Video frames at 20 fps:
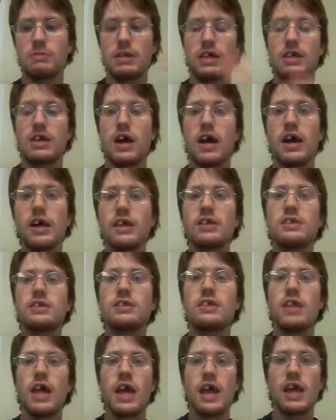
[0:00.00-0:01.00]
Because
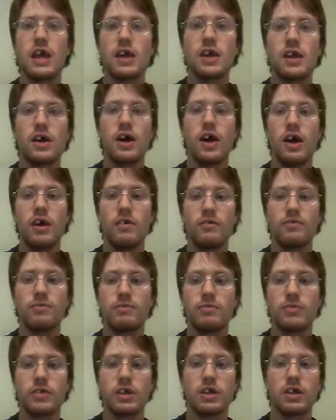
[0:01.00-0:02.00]
they of
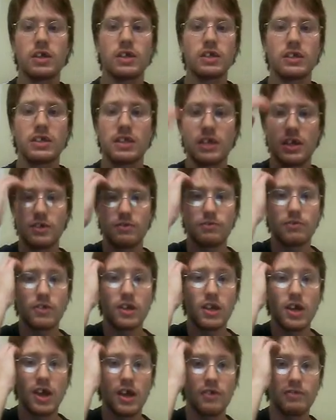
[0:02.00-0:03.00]

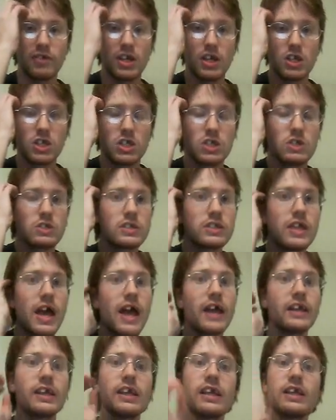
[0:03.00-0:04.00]
issues
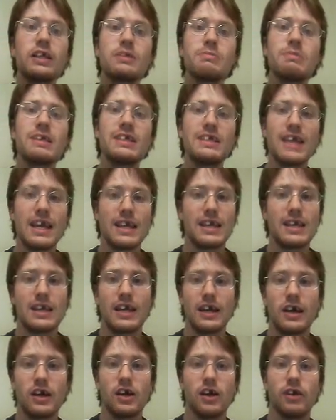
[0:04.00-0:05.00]
that need to be taken
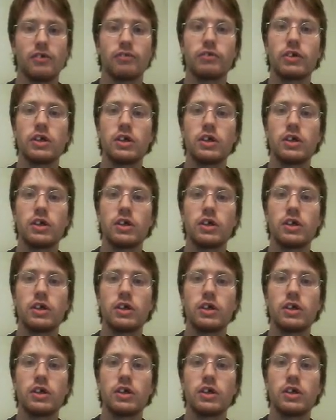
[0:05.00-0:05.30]
care of.